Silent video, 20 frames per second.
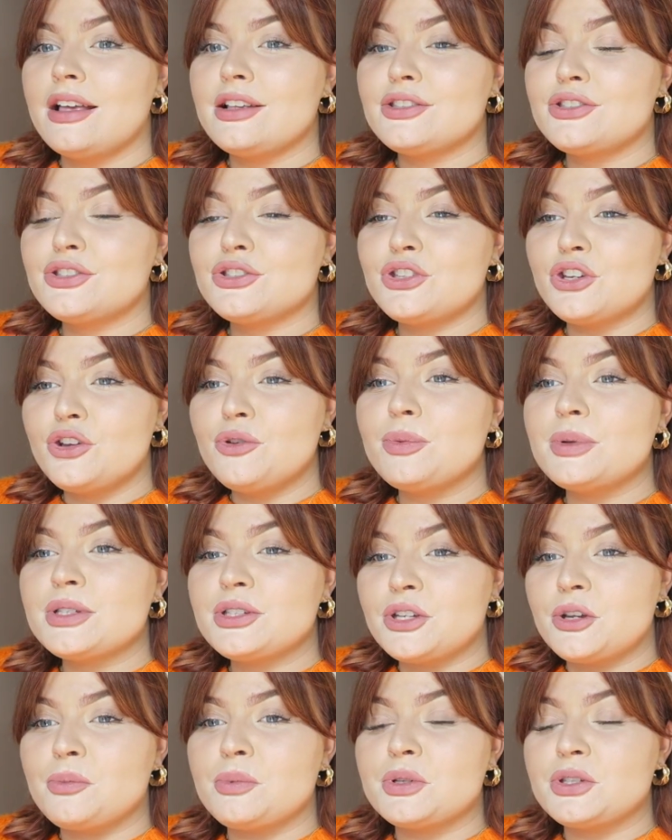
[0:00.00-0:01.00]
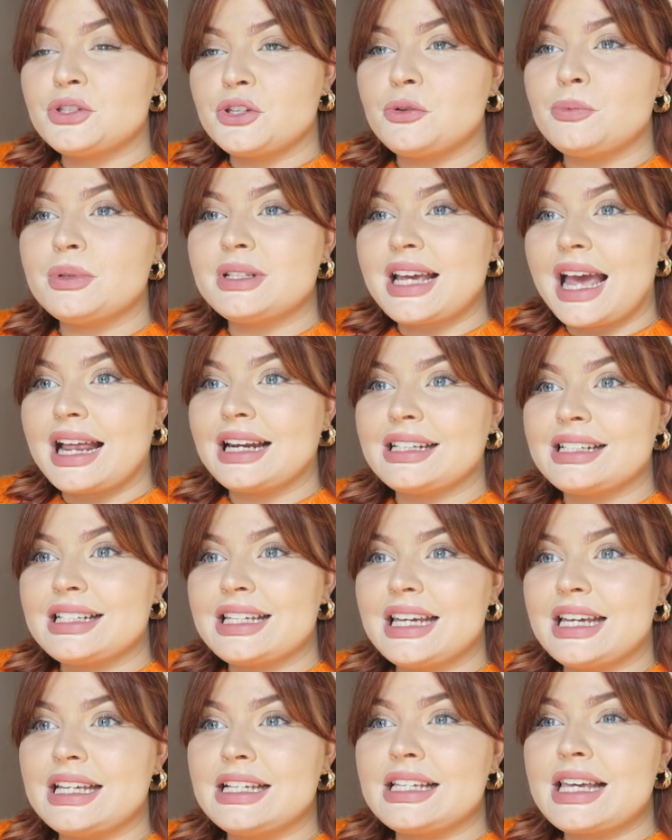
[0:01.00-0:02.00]
Super, super, super
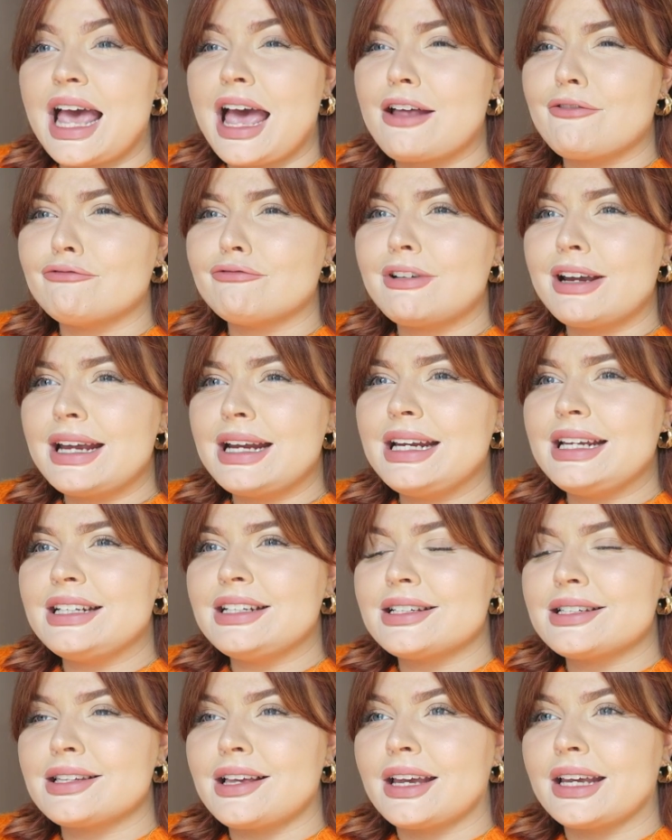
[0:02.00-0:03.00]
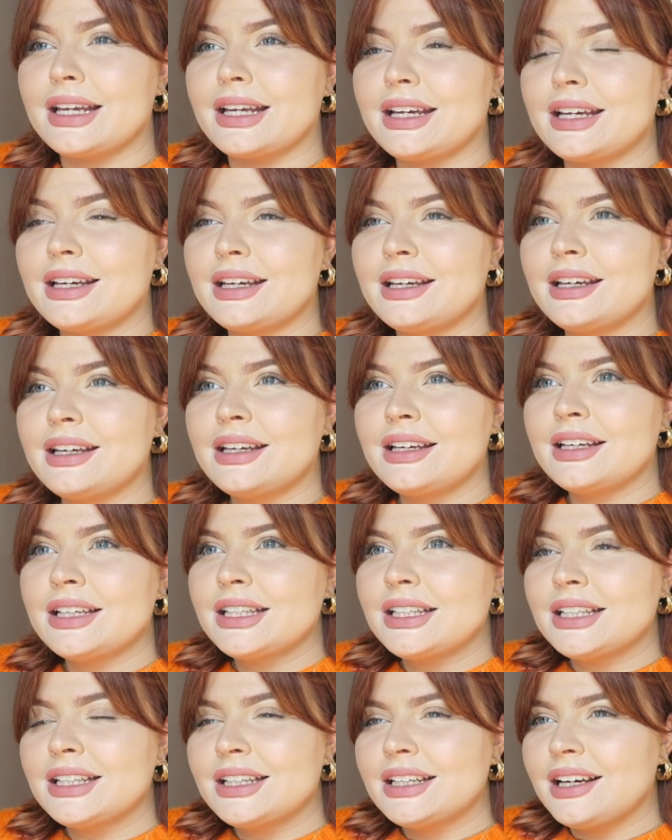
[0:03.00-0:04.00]
talented, and really just like,
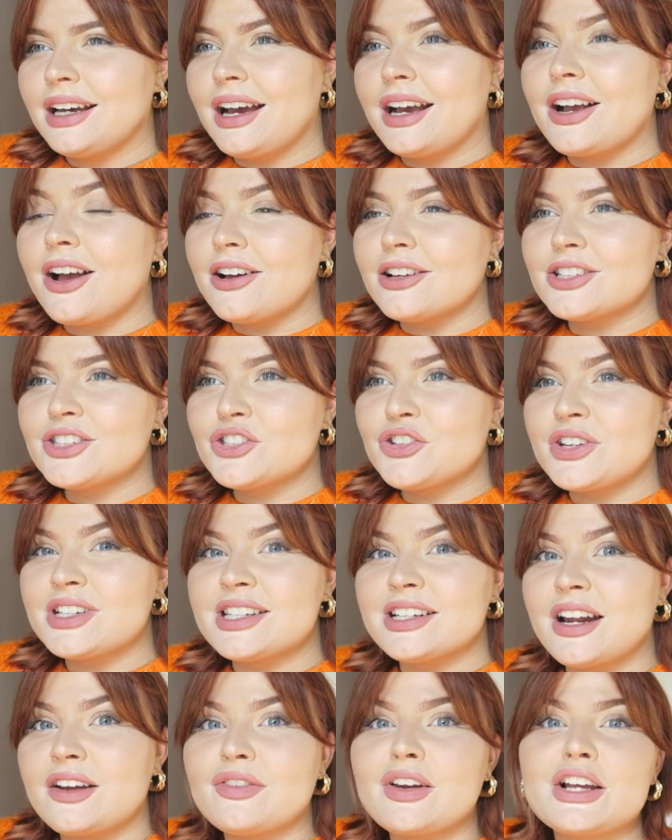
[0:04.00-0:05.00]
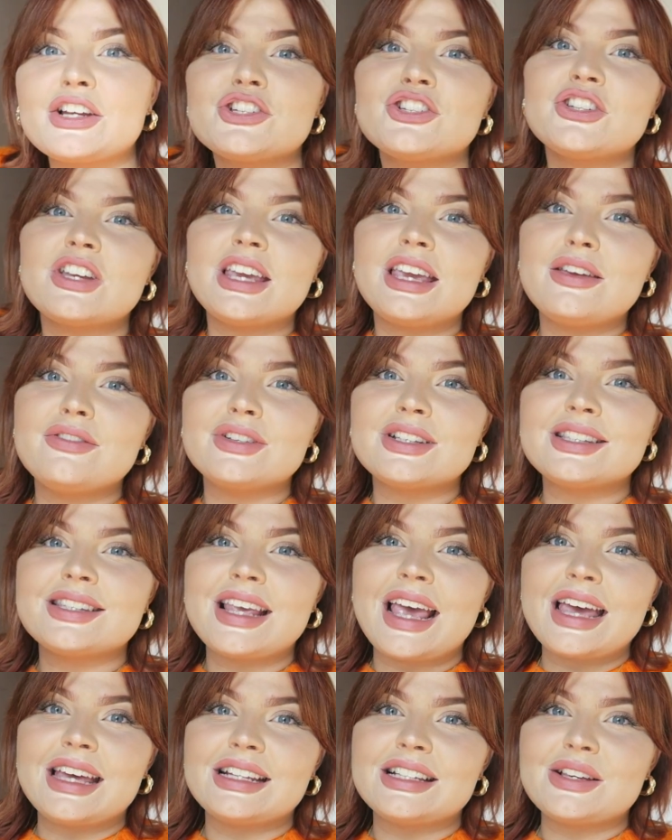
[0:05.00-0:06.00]
I can't stress enough, like she even
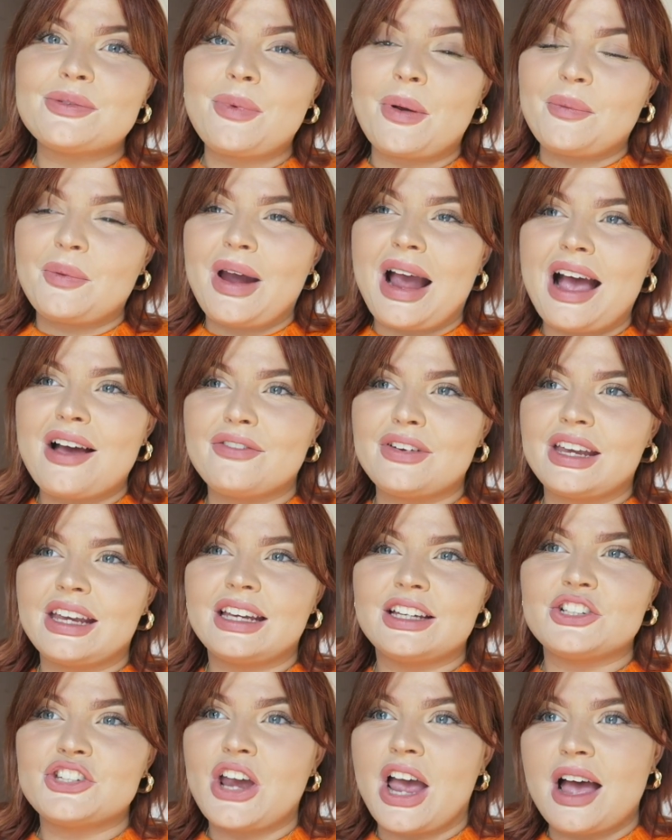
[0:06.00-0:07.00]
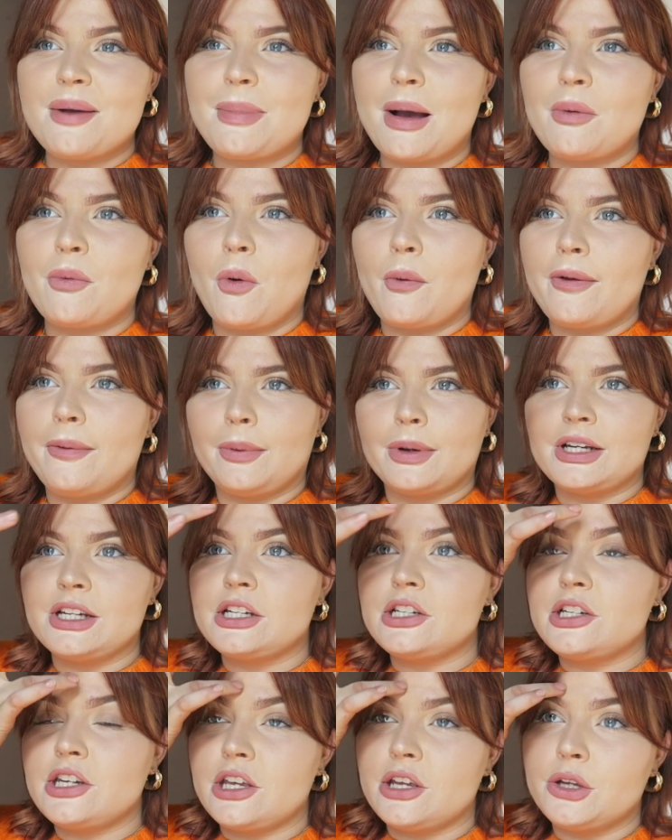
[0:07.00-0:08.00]
said when we were having a chat about what we
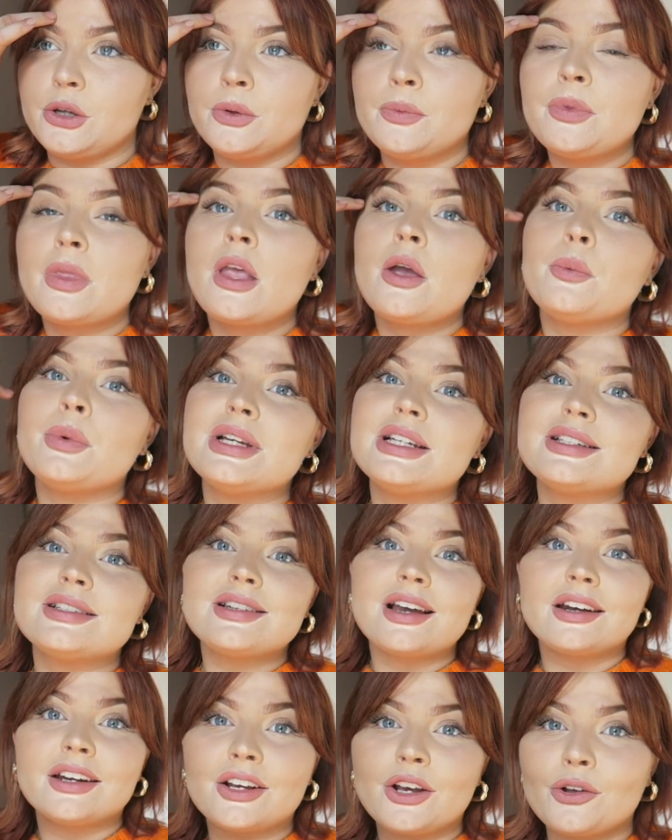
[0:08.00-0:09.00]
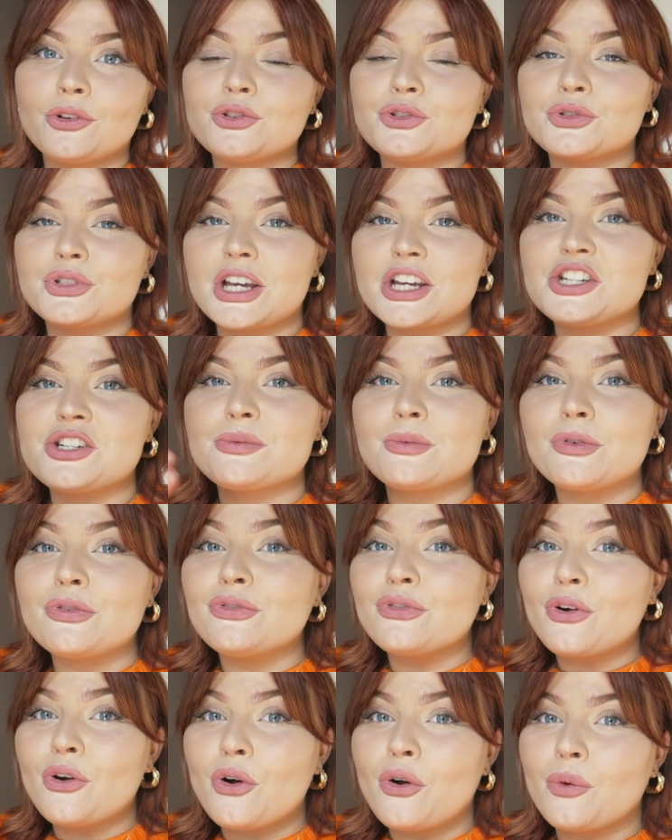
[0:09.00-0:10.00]
wanted to do, we'd done a consultation
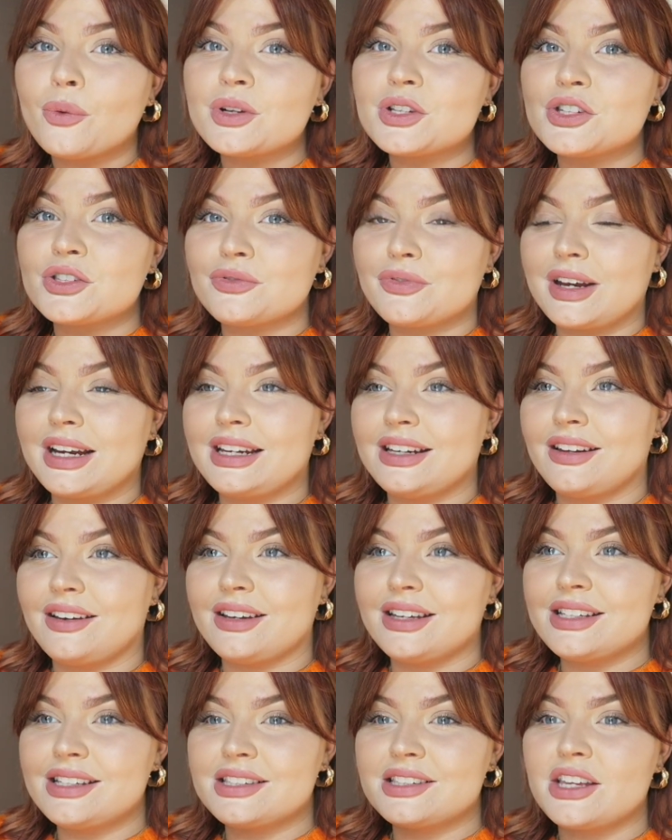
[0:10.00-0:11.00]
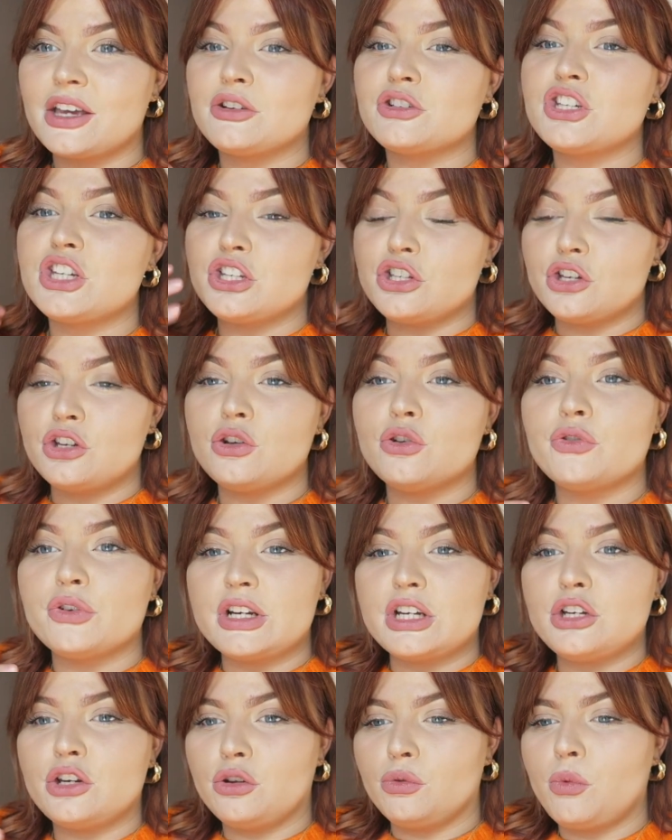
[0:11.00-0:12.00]
before, which is really nice. So she knew,
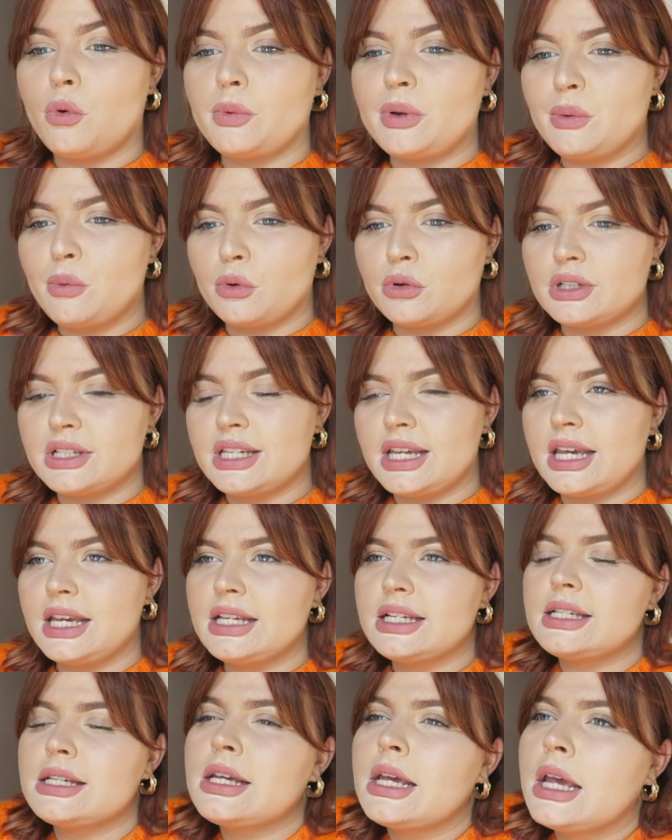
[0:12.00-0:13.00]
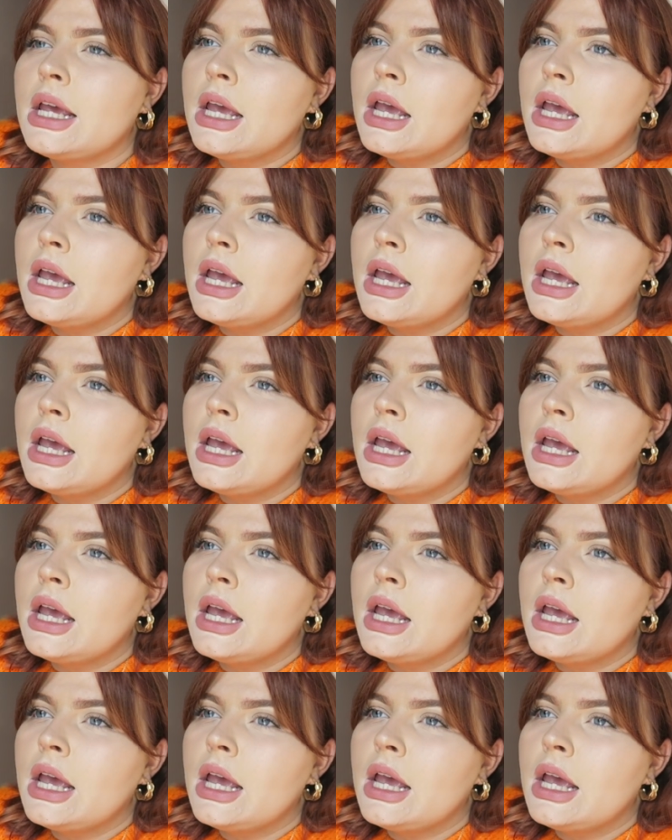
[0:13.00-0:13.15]
already knew what we wanted,